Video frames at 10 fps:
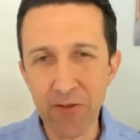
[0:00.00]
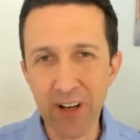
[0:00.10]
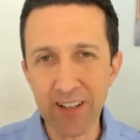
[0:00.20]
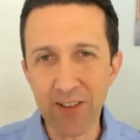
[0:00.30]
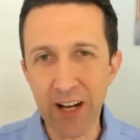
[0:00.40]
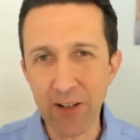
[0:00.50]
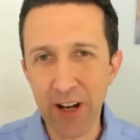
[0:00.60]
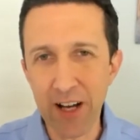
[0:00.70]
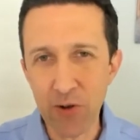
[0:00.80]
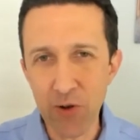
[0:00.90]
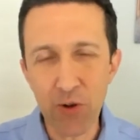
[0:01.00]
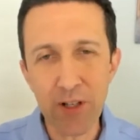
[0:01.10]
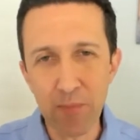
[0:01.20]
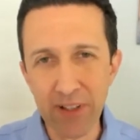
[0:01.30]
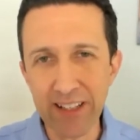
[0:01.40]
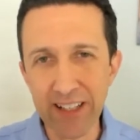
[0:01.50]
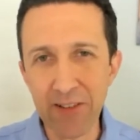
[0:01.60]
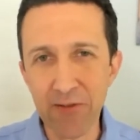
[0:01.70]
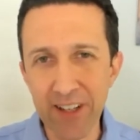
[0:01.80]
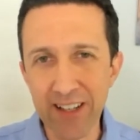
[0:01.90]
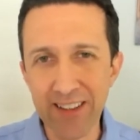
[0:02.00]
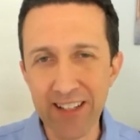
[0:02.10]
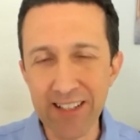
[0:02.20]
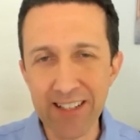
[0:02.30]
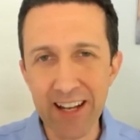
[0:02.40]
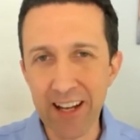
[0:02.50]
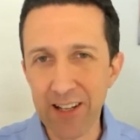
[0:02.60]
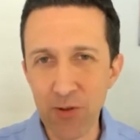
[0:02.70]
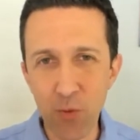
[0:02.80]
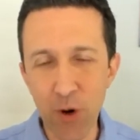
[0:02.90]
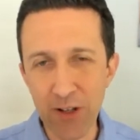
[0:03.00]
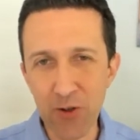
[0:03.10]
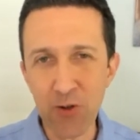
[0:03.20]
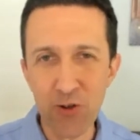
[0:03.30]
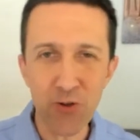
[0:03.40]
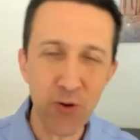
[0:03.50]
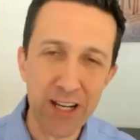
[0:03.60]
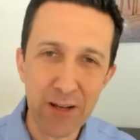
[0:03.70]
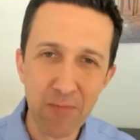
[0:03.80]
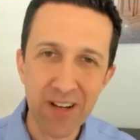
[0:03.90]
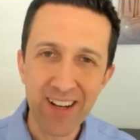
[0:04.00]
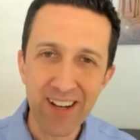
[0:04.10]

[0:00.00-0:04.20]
I truly believe that these days what you stream